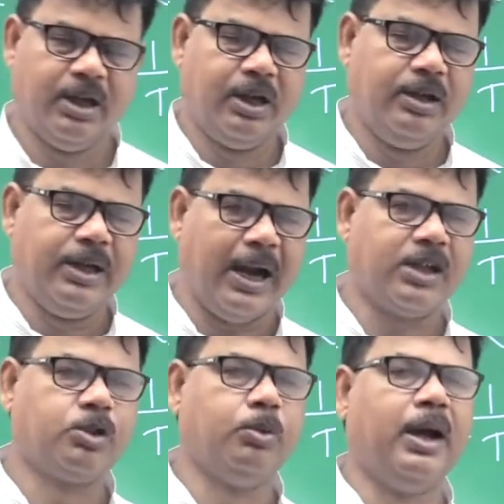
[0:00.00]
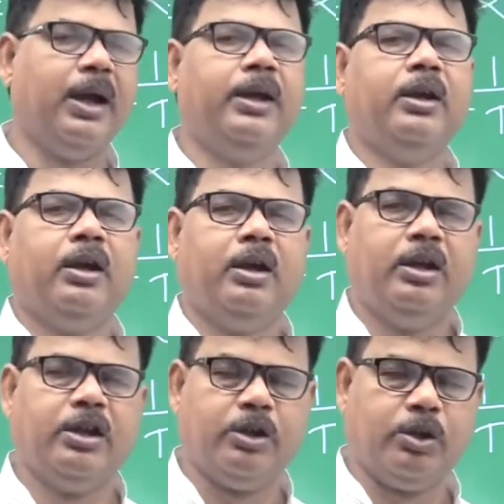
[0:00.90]
that's why
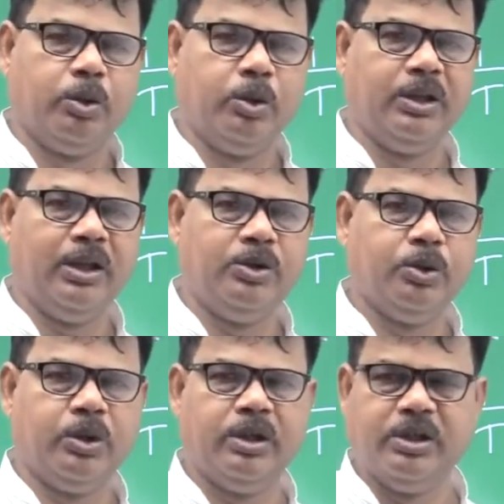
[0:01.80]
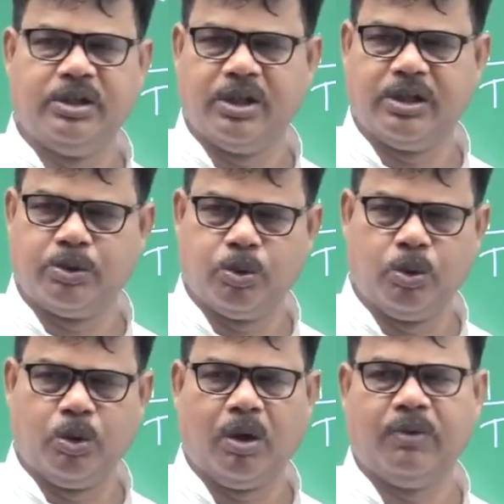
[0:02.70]
equatorial zone is the
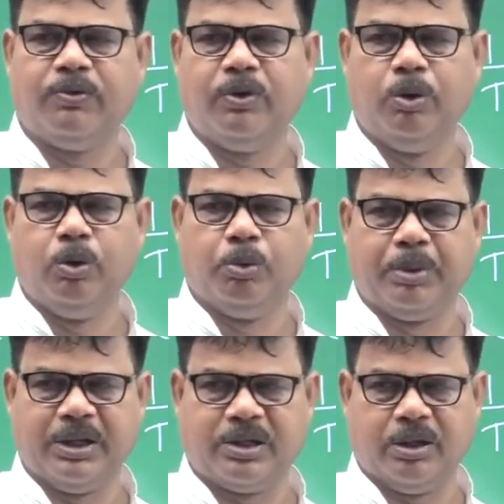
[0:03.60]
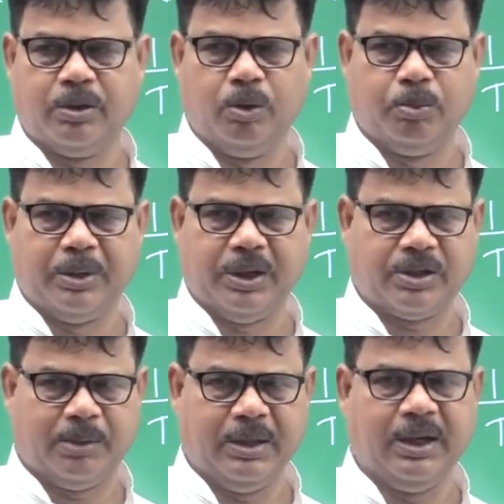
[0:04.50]
zone of low pressure
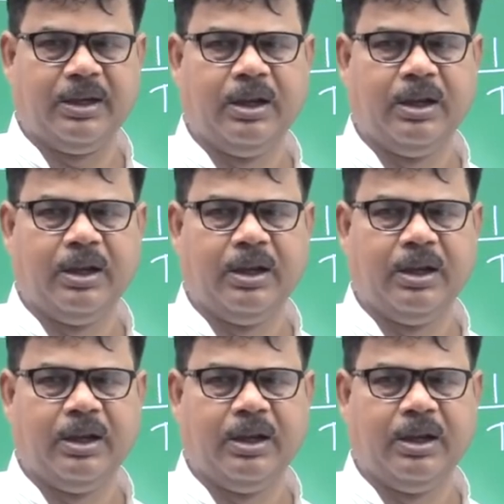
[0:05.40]
belt.